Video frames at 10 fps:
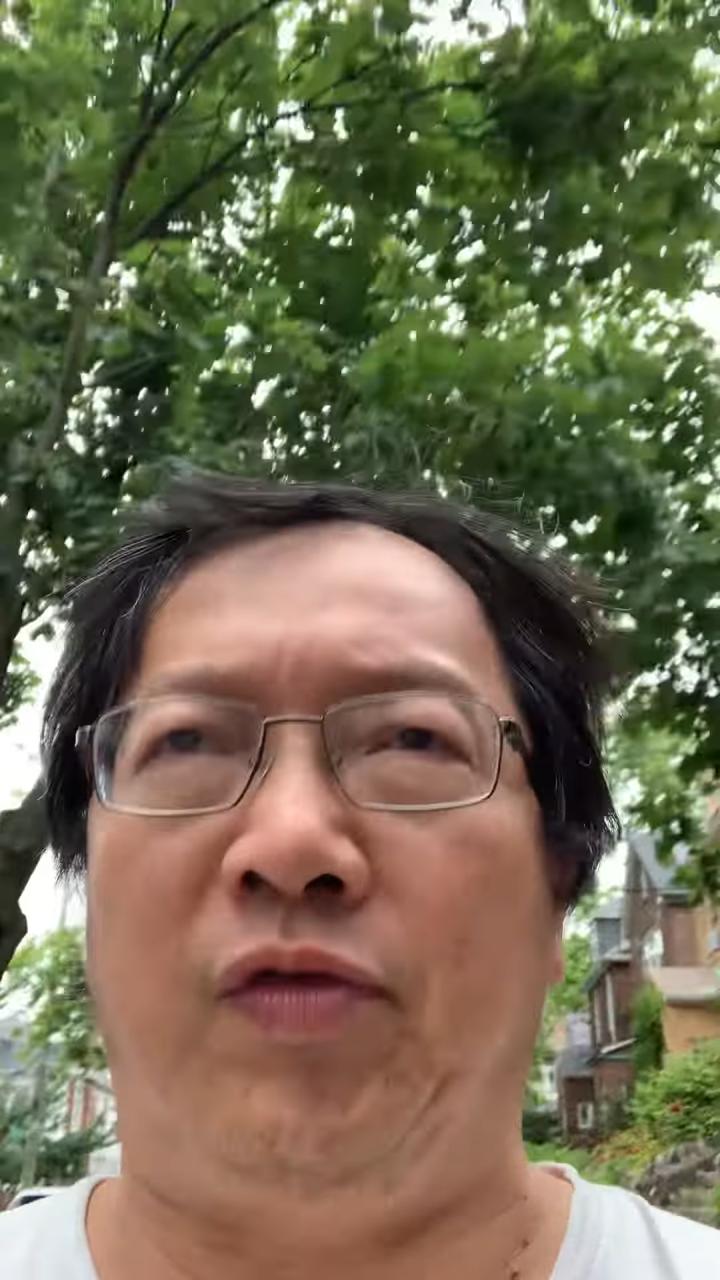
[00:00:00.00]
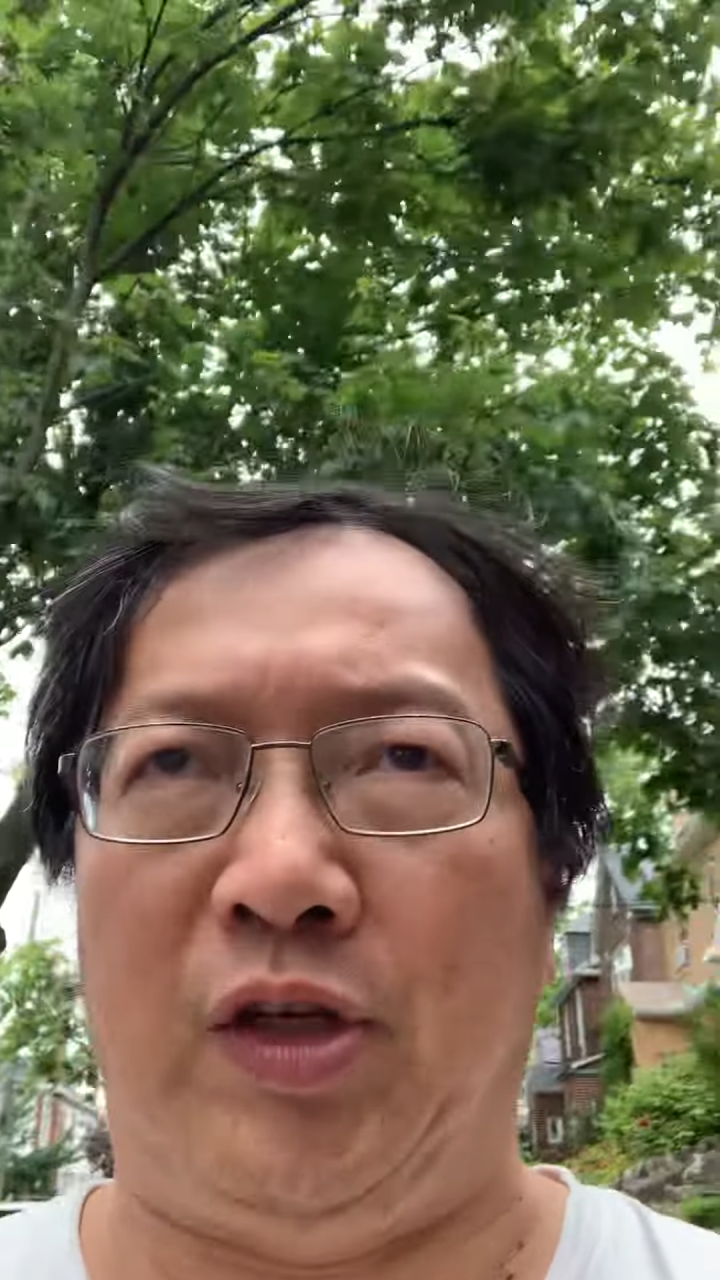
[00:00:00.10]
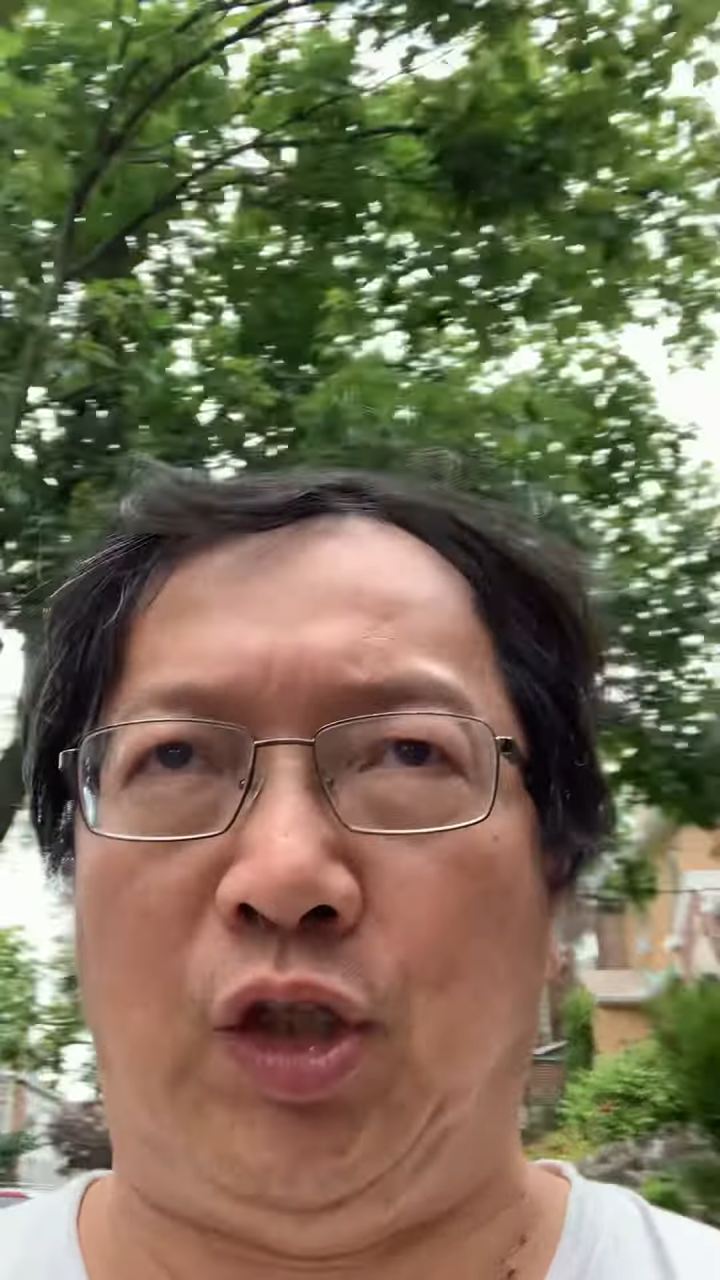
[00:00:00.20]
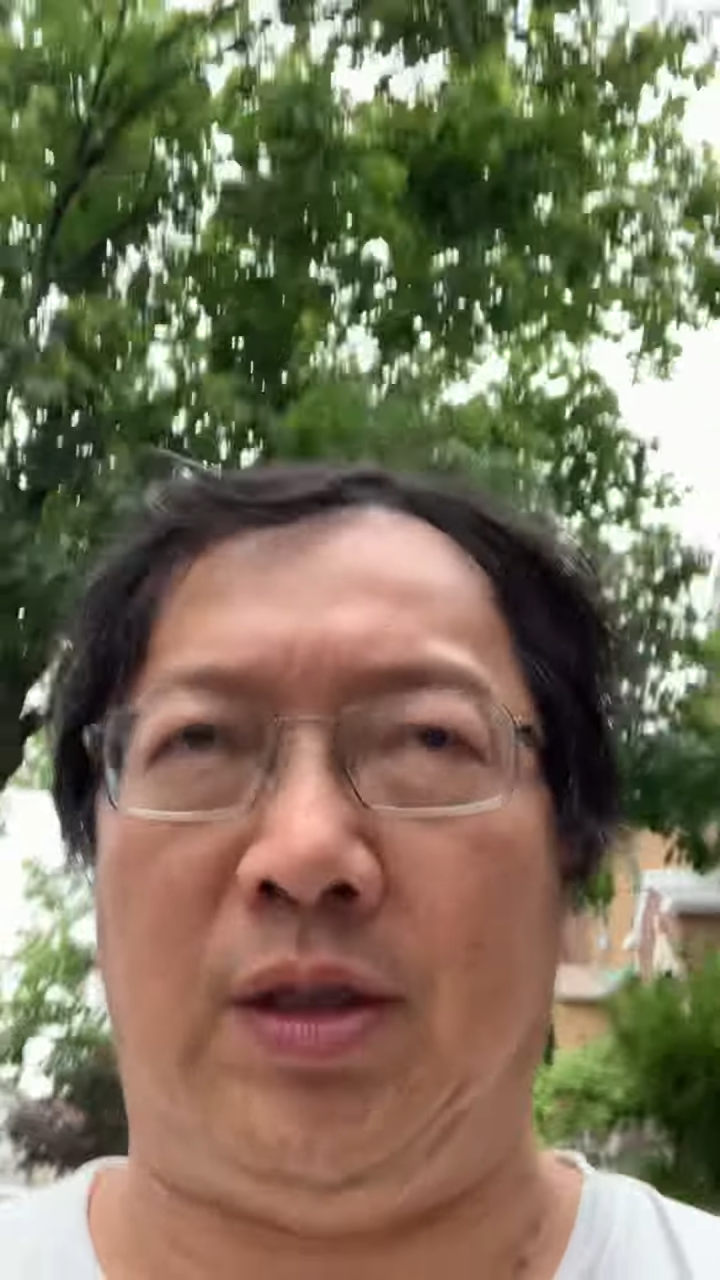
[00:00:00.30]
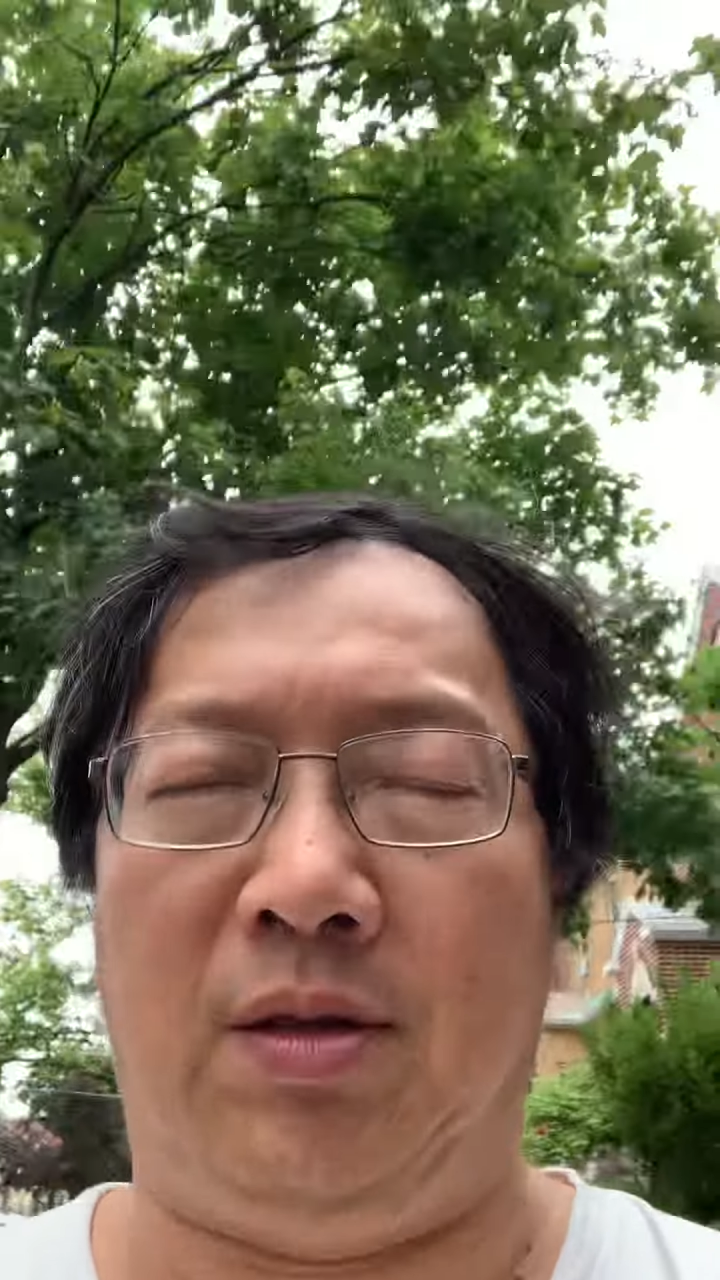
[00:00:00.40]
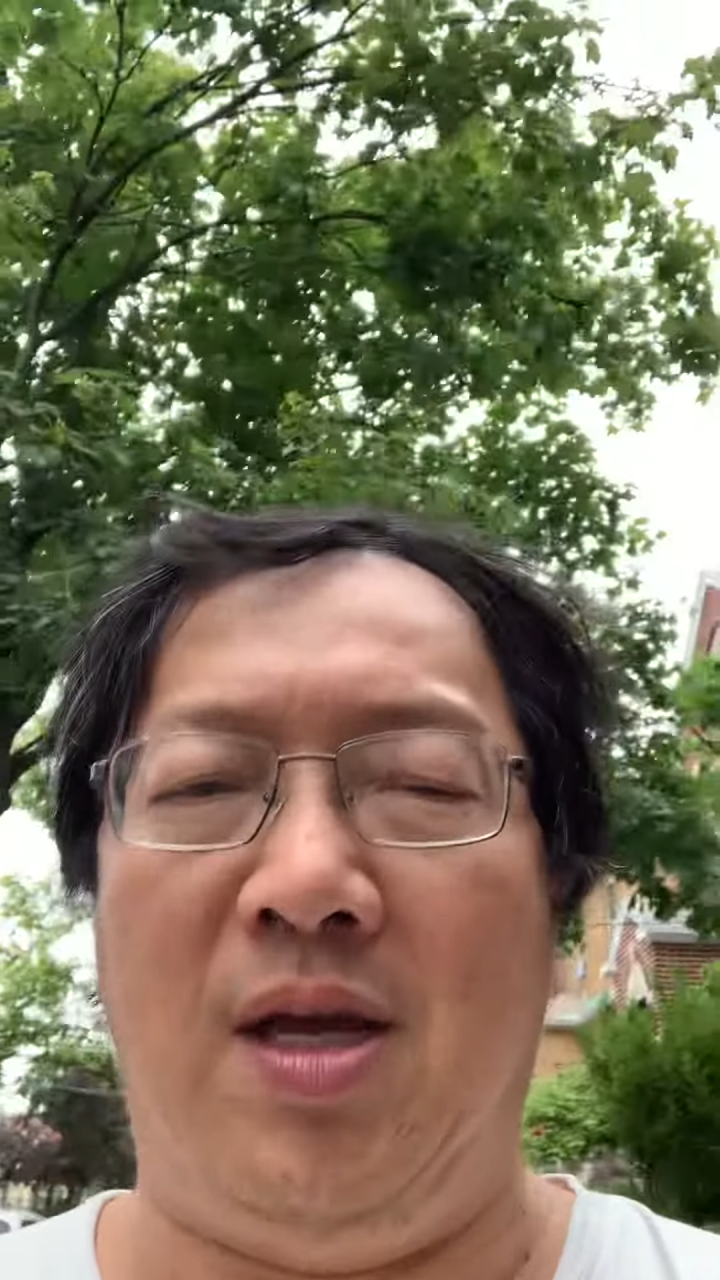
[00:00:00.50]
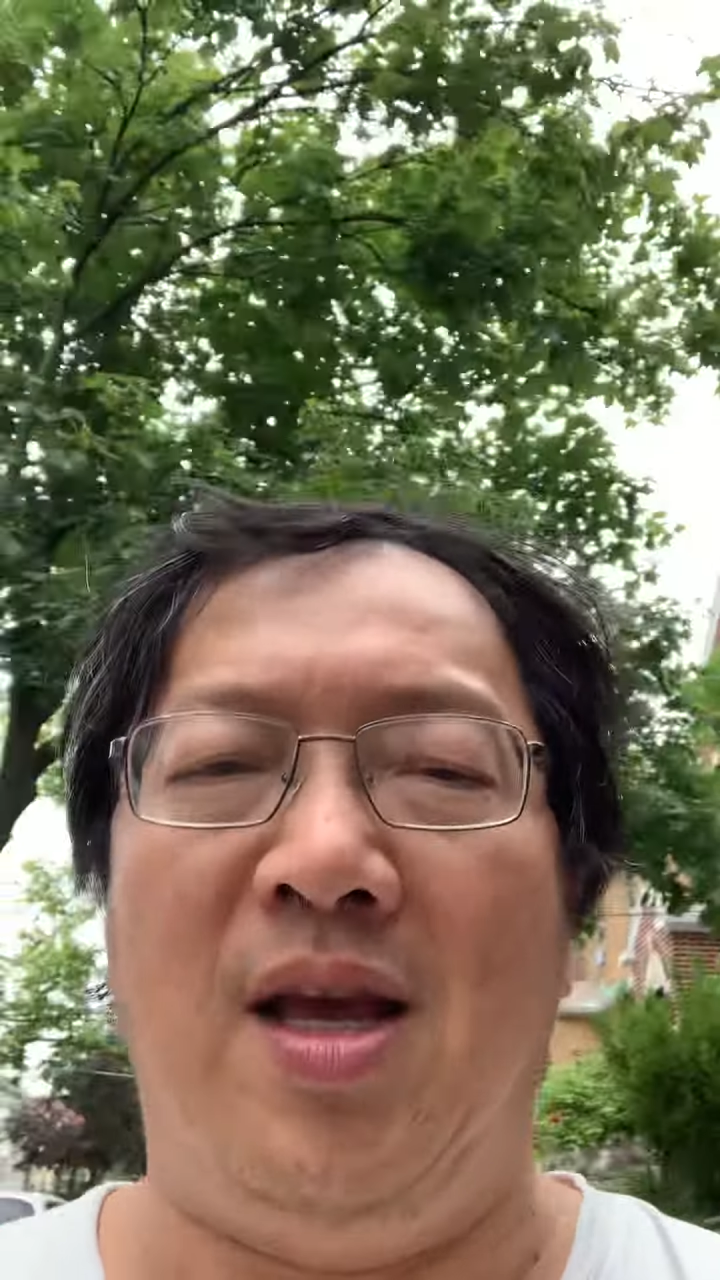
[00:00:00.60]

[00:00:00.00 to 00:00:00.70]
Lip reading: vision?